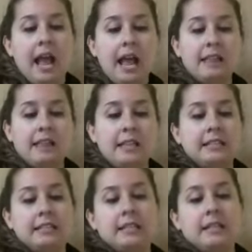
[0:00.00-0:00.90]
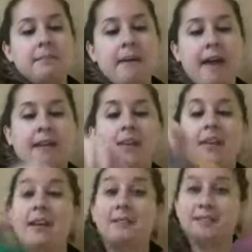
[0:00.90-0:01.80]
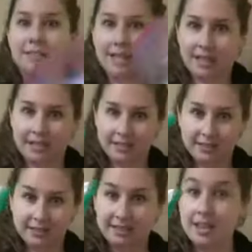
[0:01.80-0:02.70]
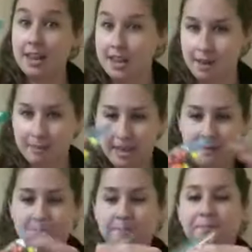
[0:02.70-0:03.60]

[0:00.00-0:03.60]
and this little baggie of Skittles. Yummy.